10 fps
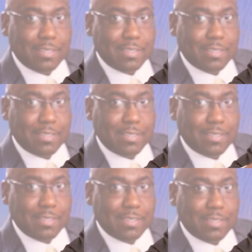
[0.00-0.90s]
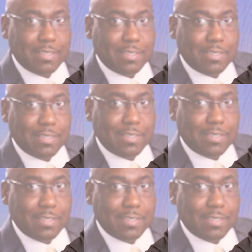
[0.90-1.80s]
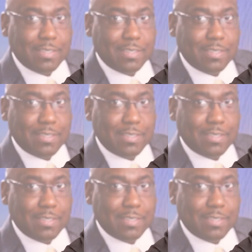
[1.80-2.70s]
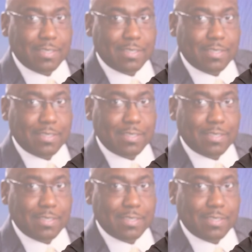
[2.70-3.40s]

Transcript: (silent)